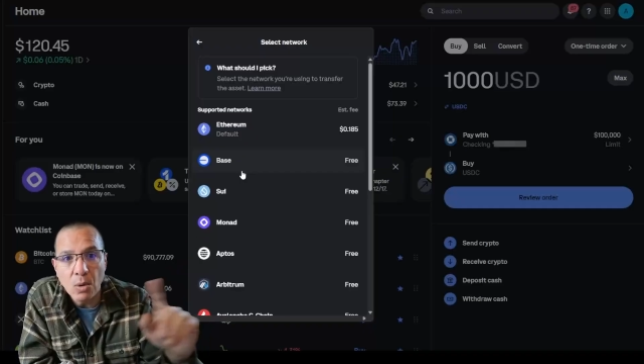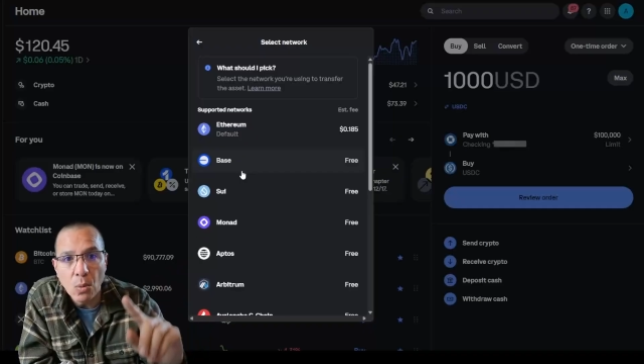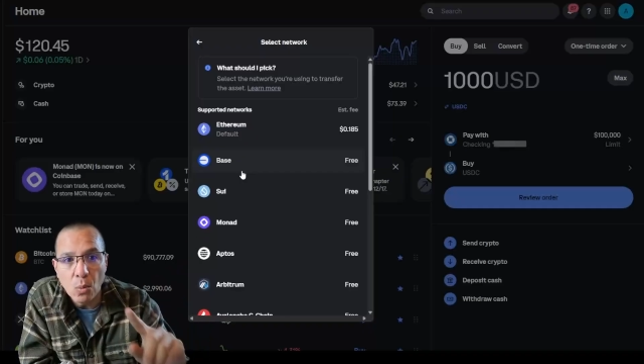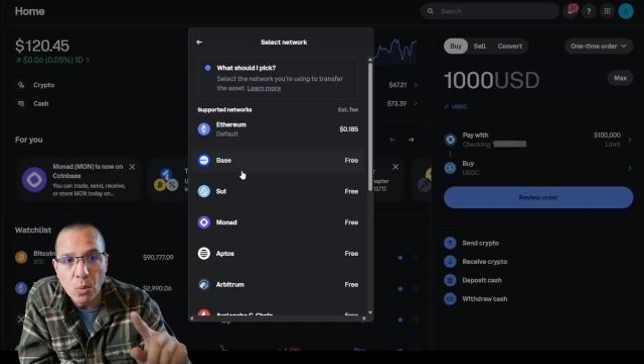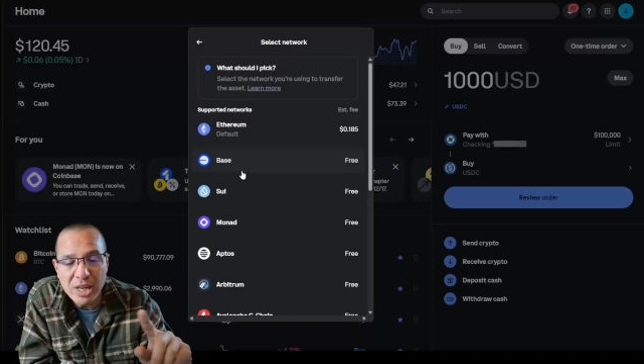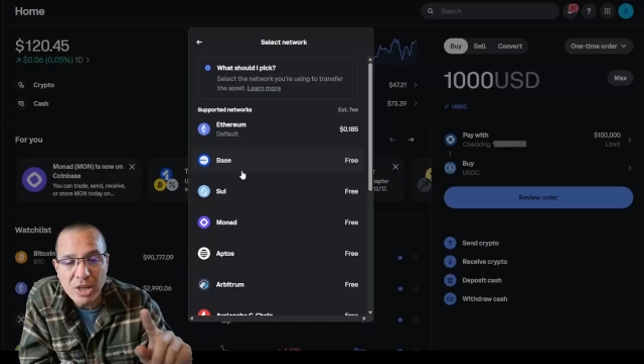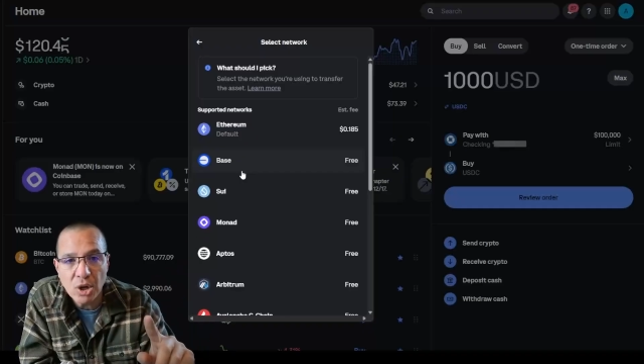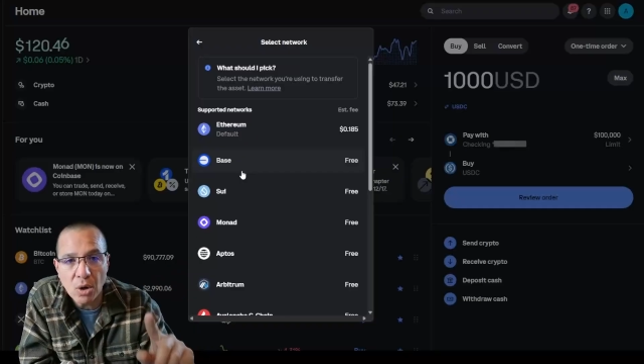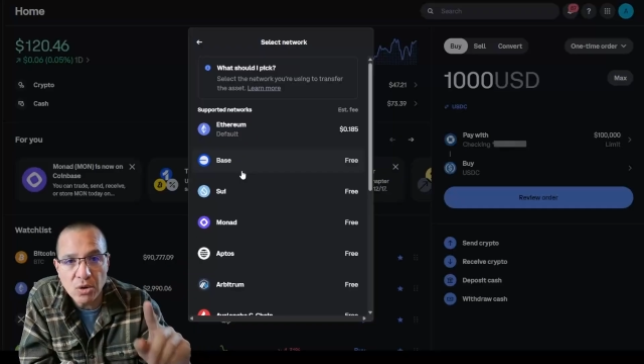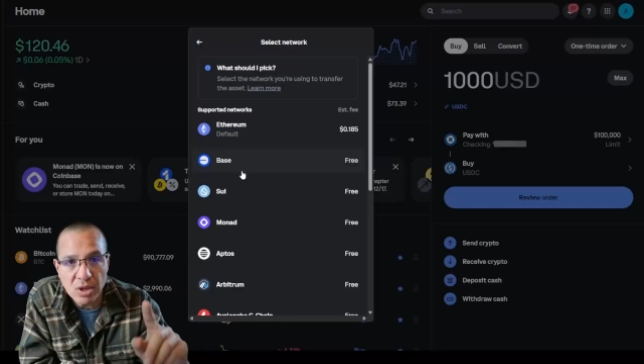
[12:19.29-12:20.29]
We
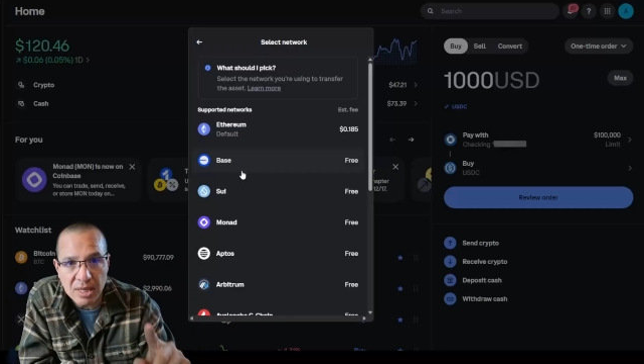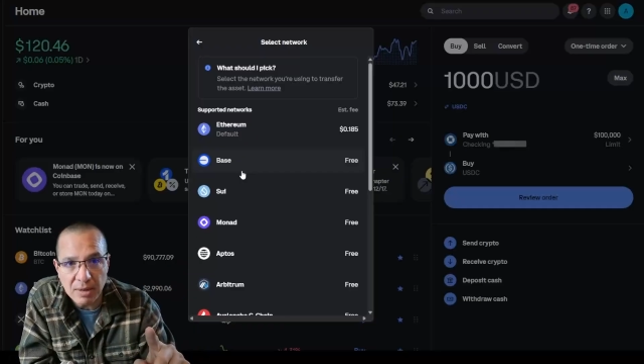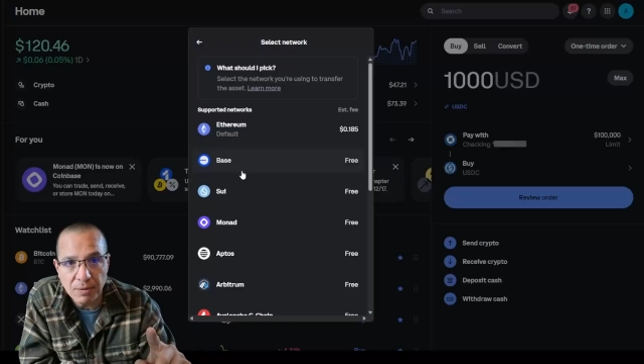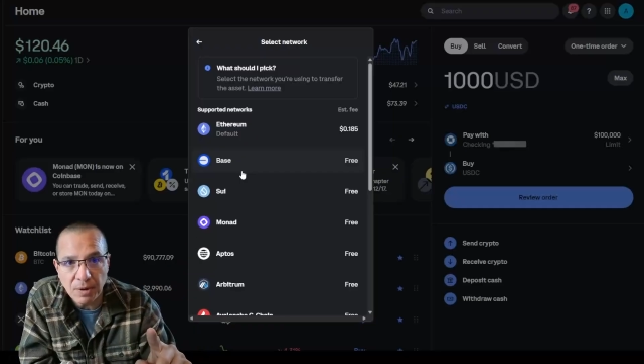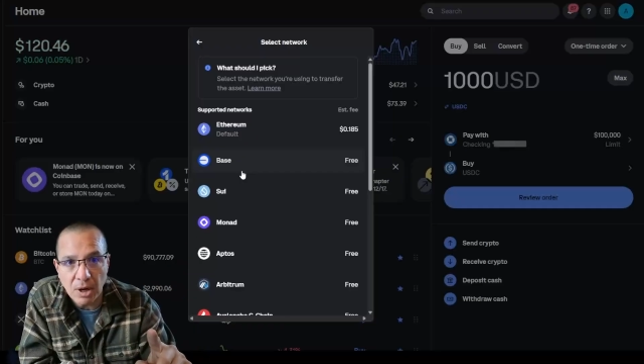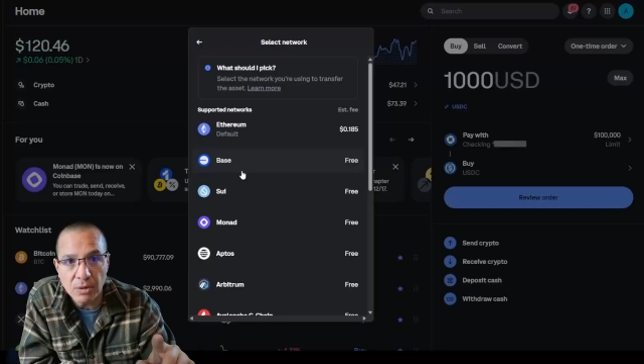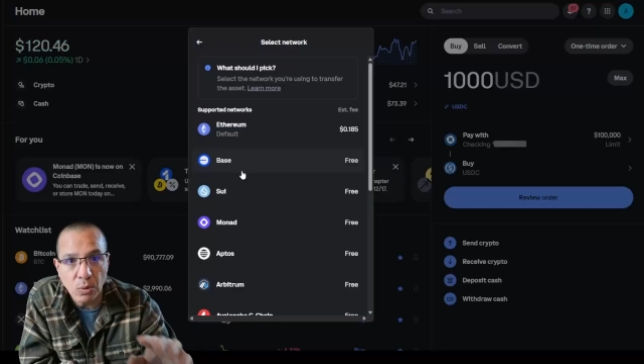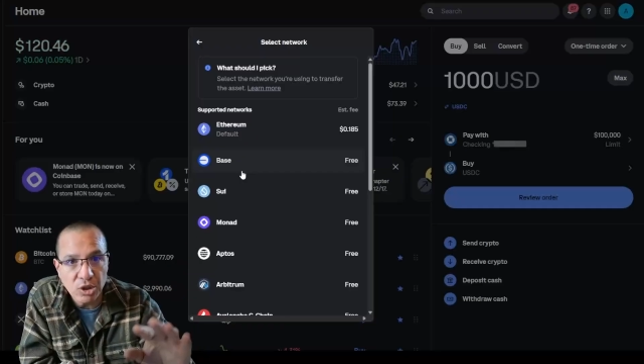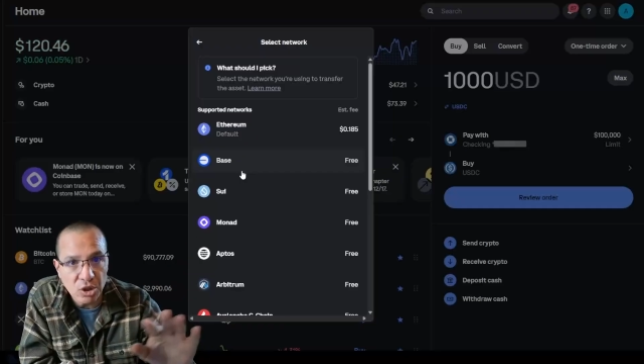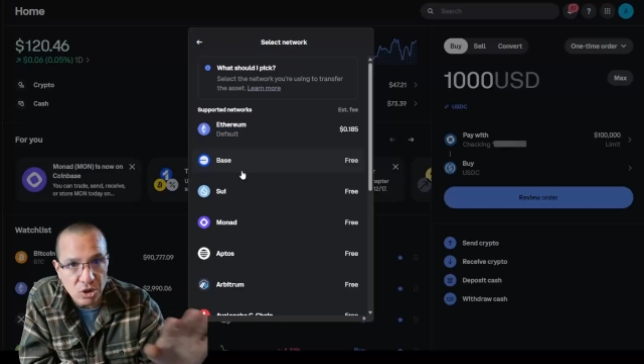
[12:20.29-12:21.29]
chose the default,
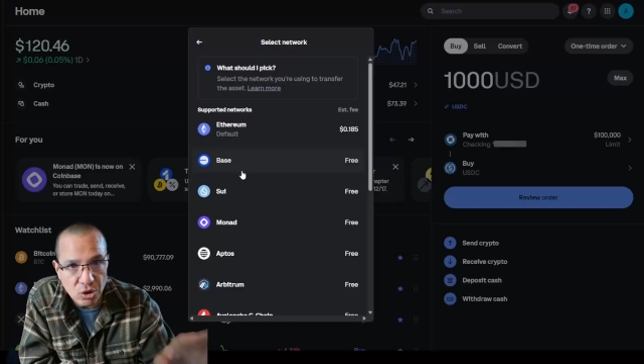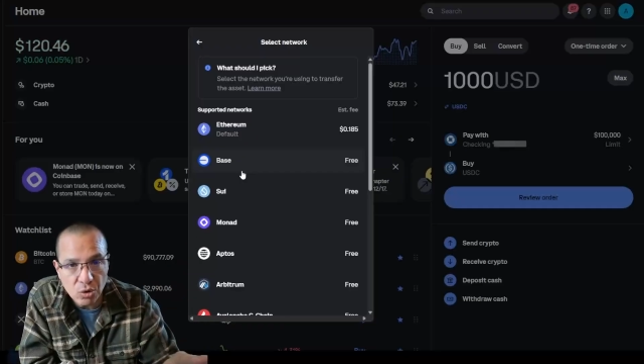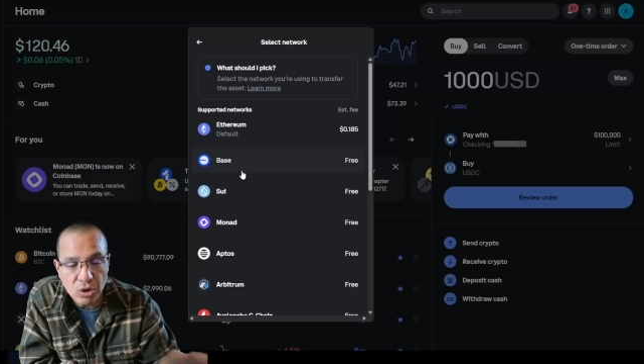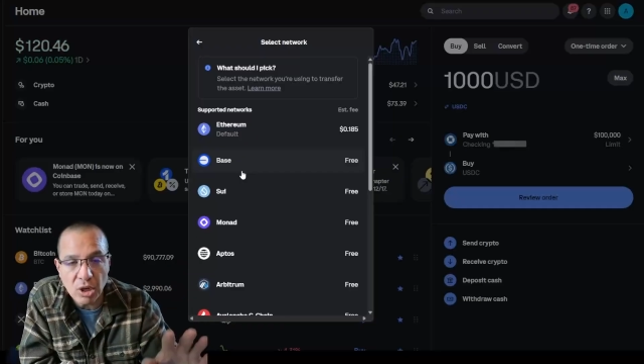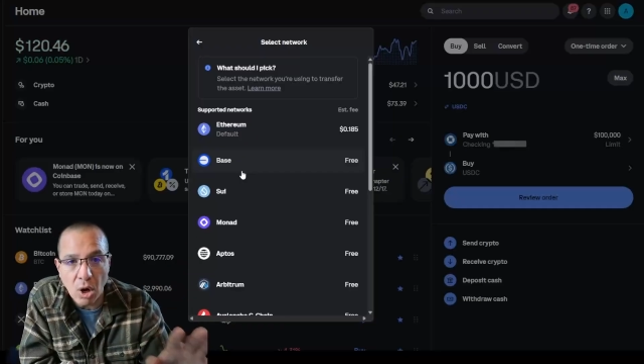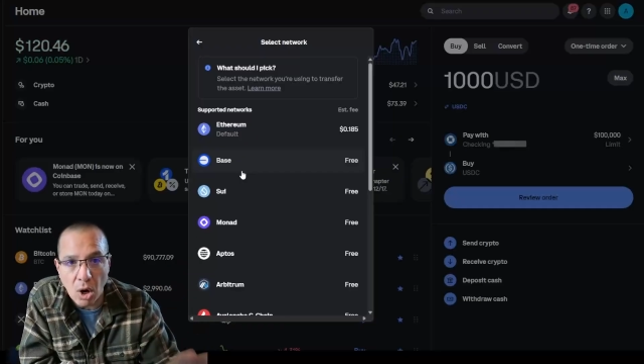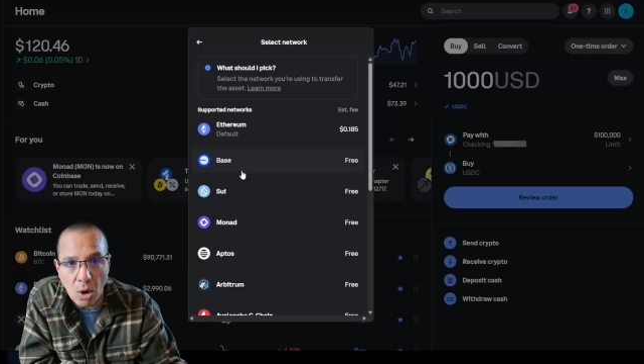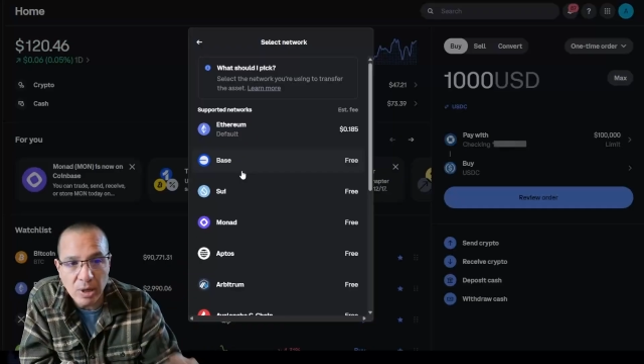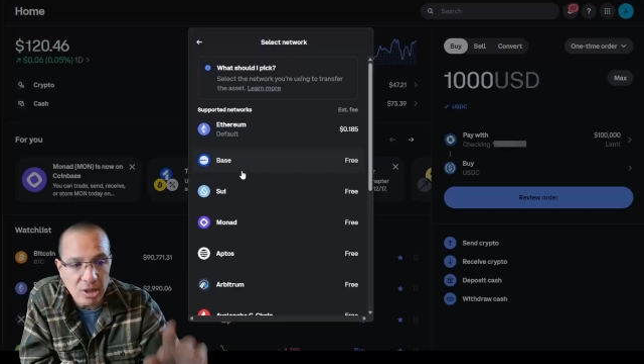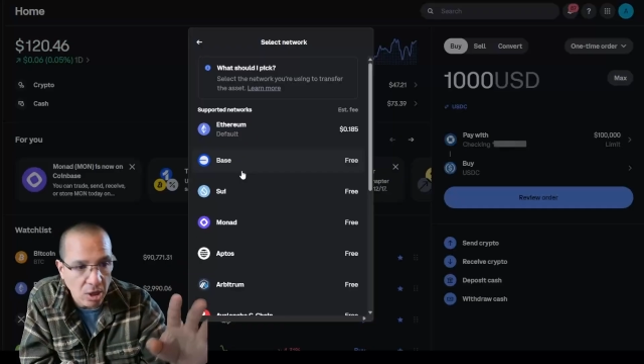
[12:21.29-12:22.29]
which is usually
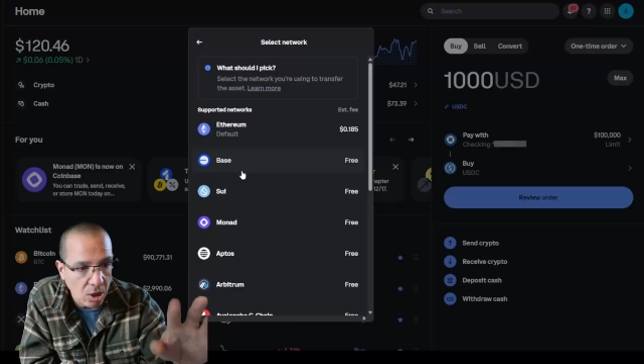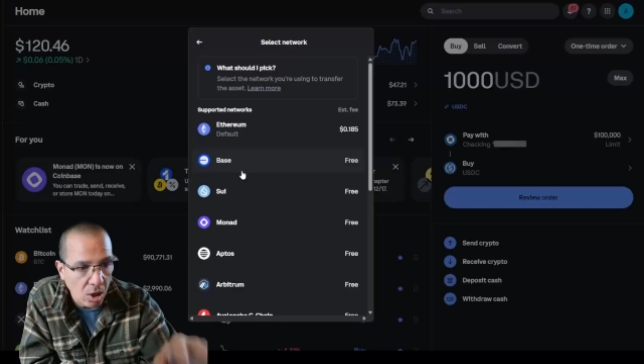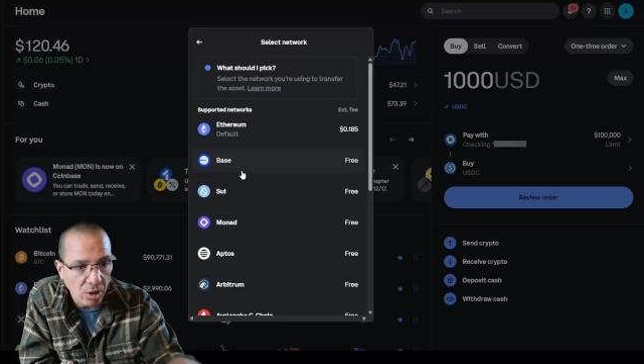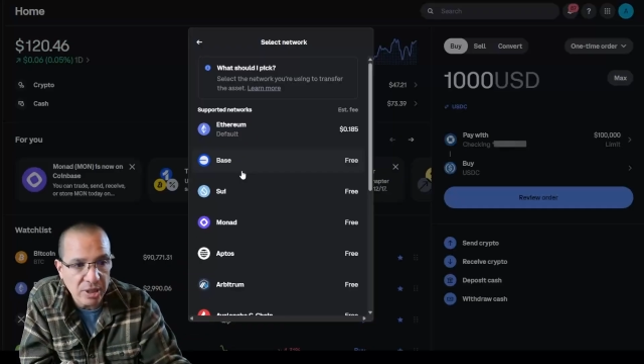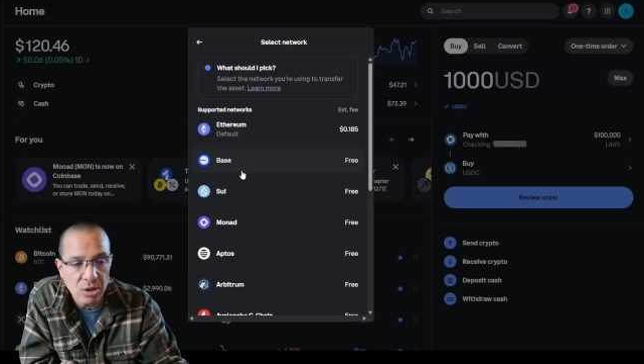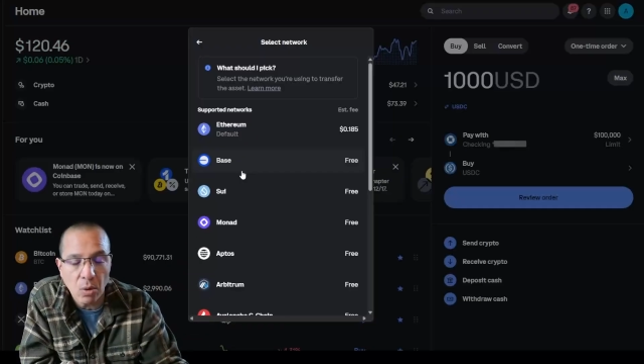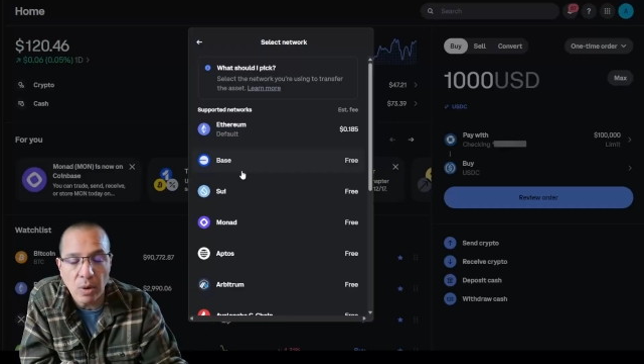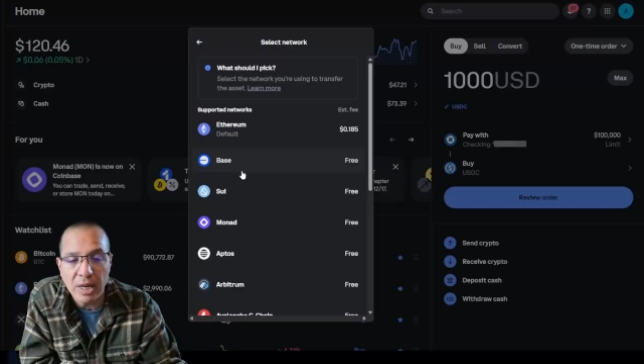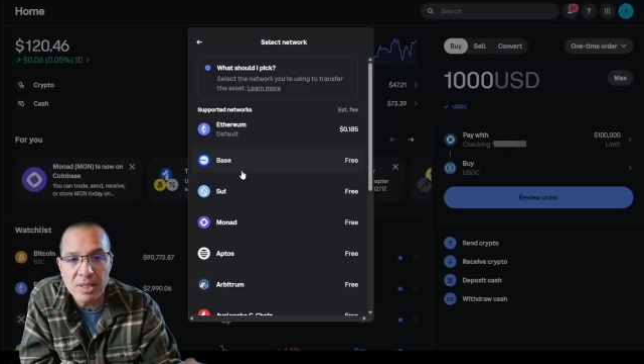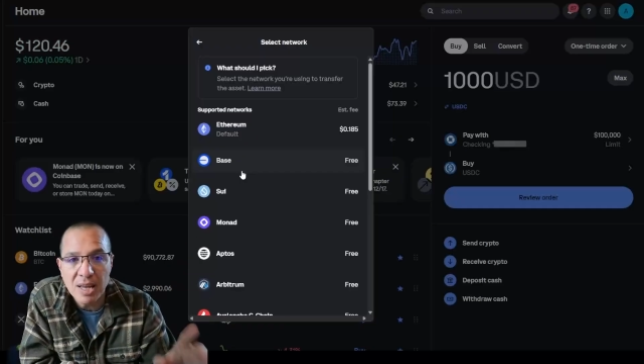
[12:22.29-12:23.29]
always on all these
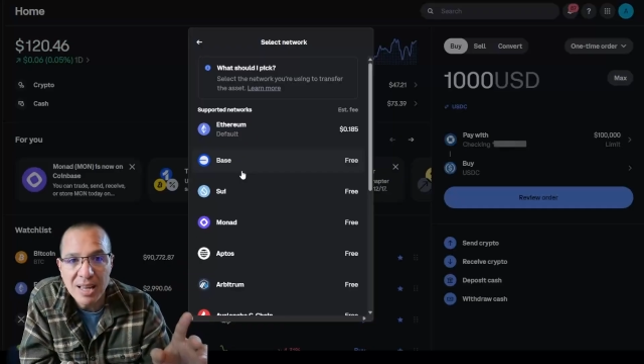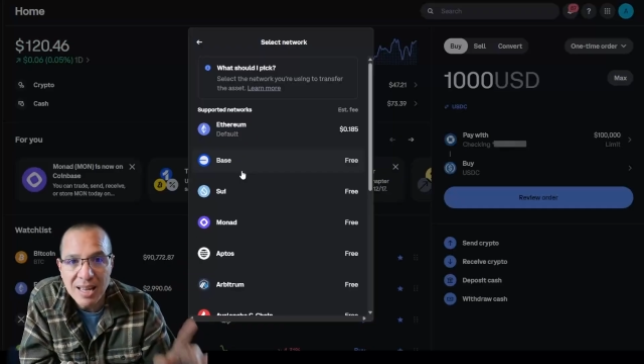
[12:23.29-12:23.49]
coins,